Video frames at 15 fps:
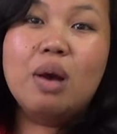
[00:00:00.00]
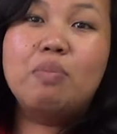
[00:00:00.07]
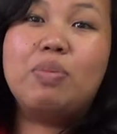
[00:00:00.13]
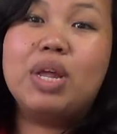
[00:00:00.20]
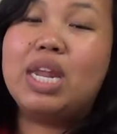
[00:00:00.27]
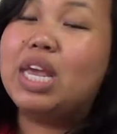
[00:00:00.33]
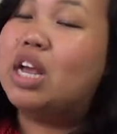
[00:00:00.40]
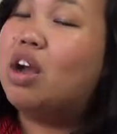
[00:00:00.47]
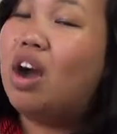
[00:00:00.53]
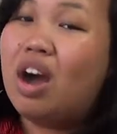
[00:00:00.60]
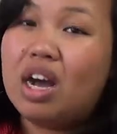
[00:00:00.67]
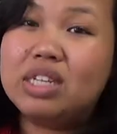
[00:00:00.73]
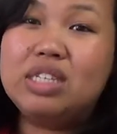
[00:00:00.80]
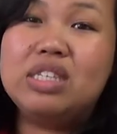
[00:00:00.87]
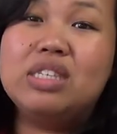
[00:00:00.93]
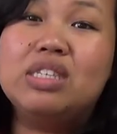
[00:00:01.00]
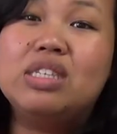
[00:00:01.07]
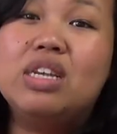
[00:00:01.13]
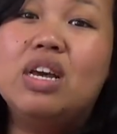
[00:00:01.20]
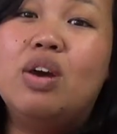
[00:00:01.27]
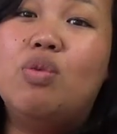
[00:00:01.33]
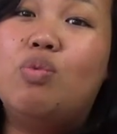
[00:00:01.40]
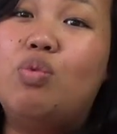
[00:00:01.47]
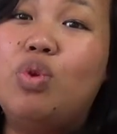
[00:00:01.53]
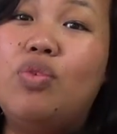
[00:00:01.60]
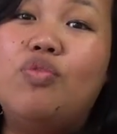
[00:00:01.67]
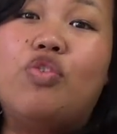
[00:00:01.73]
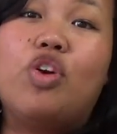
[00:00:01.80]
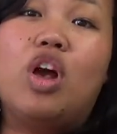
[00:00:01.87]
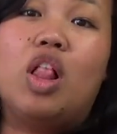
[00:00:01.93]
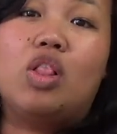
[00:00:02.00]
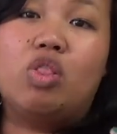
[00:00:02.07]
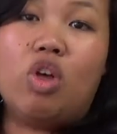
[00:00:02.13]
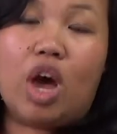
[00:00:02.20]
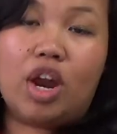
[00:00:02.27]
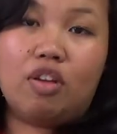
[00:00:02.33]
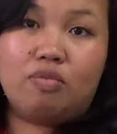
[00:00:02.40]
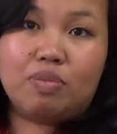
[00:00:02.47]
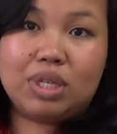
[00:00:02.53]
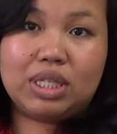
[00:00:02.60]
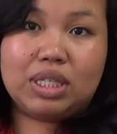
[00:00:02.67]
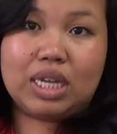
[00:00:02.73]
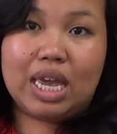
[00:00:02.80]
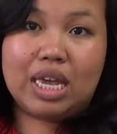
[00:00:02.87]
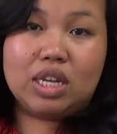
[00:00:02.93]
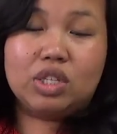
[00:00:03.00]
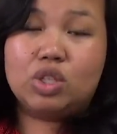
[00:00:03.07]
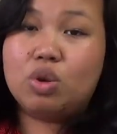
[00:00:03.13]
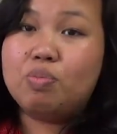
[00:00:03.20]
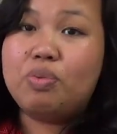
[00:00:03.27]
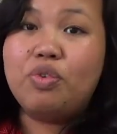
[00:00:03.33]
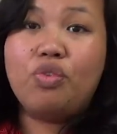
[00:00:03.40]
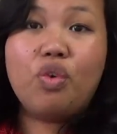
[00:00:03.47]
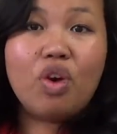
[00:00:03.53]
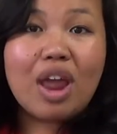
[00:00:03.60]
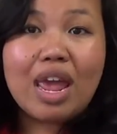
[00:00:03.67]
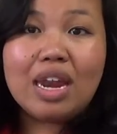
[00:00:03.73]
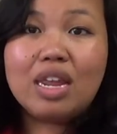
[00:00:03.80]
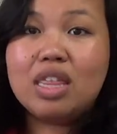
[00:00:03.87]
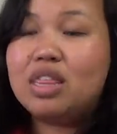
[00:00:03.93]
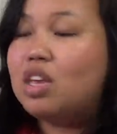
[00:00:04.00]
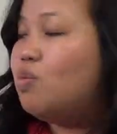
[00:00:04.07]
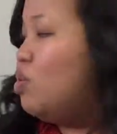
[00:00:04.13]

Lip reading: but it causes room for a lot of mistakes. So before anything,